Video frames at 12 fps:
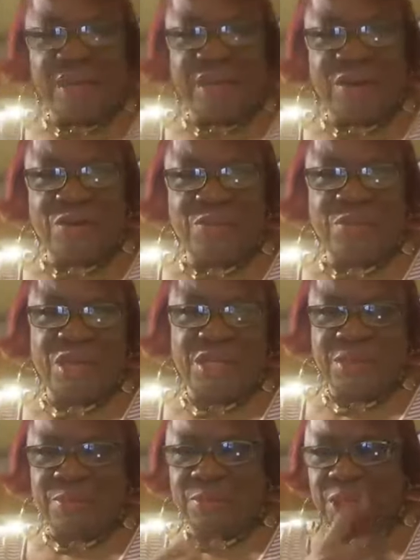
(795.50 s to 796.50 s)
Men
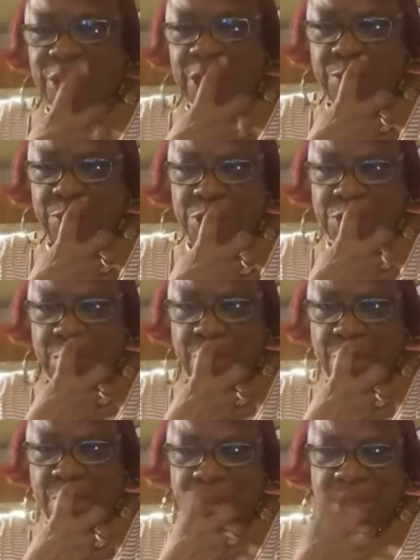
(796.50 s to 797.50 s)
on Monday, Millionaire
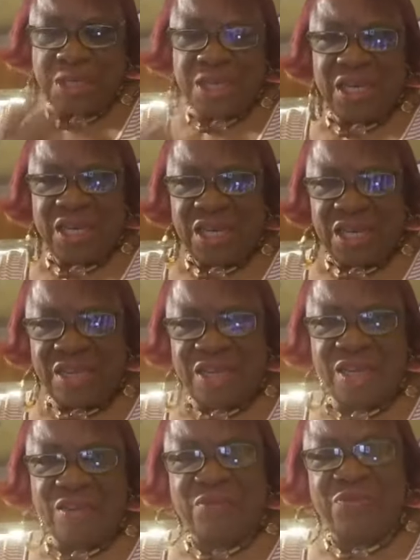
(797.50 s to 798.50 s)
Music Artists.
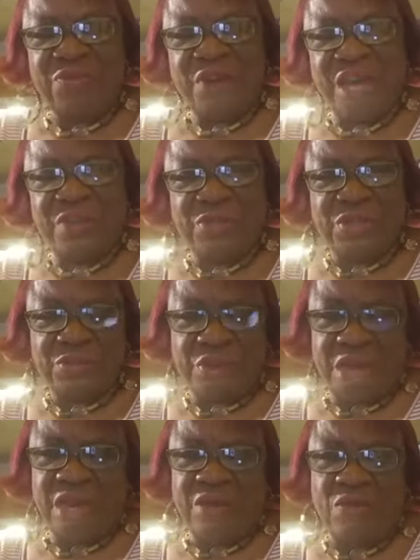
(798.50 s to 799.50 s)
And then on Friday, we
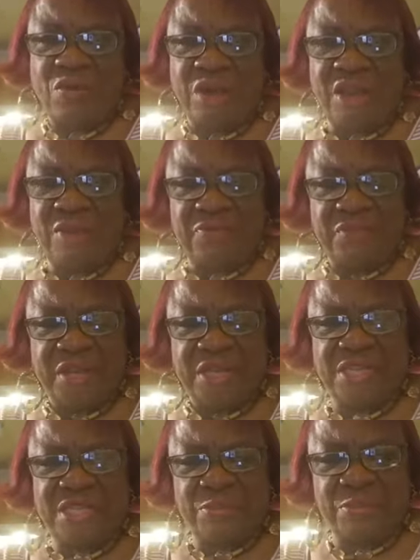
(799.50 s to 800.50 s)
do AOF.
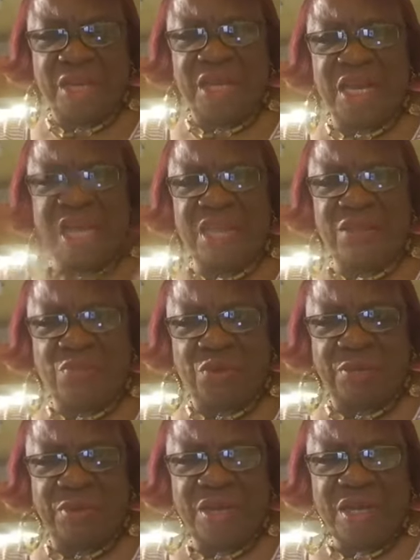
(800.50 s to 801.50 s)
That's the men and the
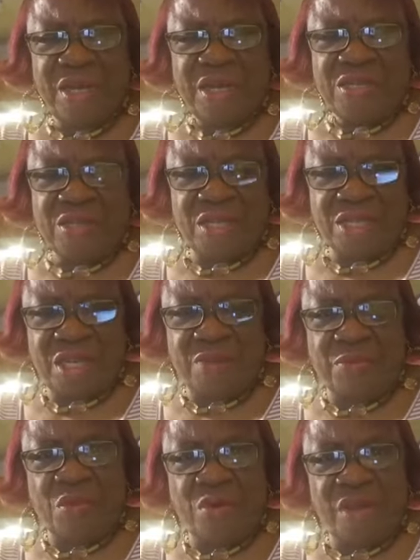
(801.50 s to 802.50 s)
women. So that's
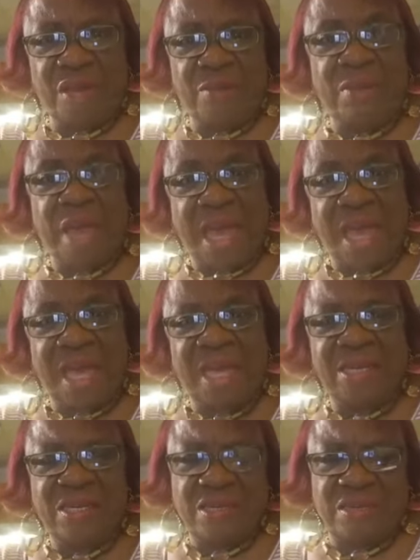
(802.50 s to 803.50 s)
MOM
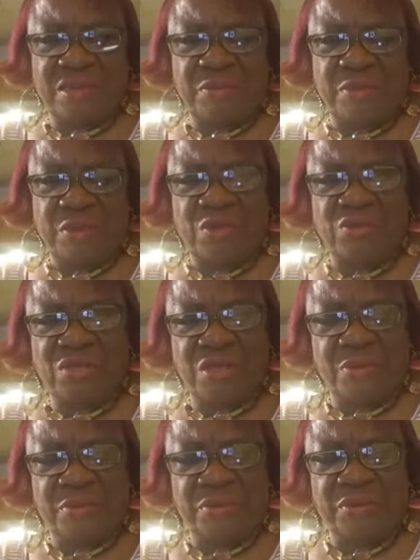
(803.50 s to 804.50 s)
and
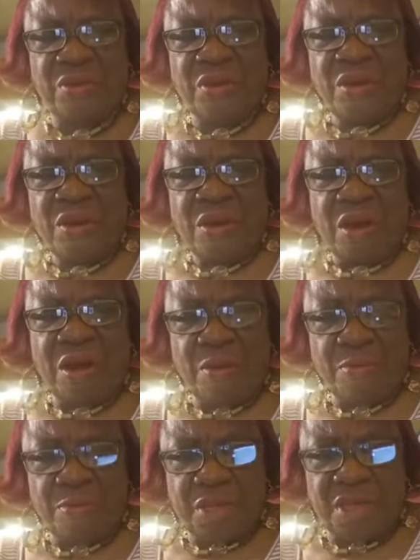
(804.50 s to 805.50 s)
W.O.W.
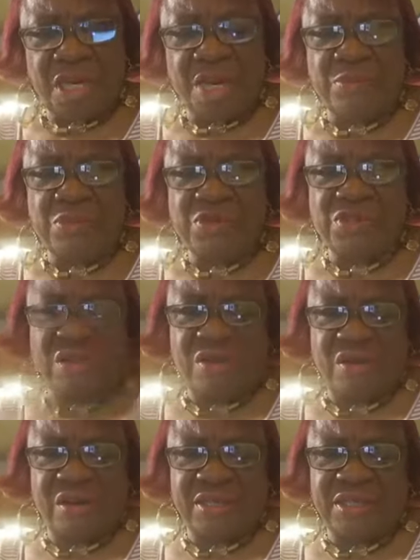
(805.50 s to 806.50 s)
Millionaire Music
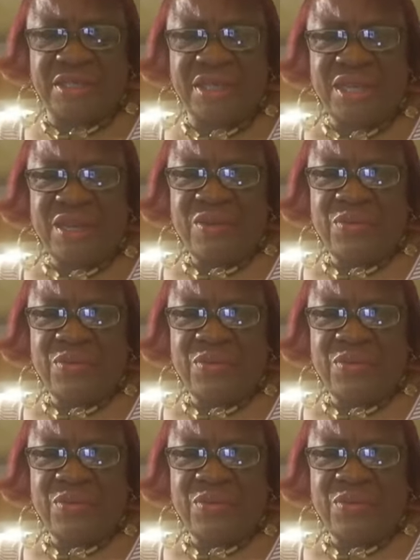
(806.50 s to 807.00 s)
Artists.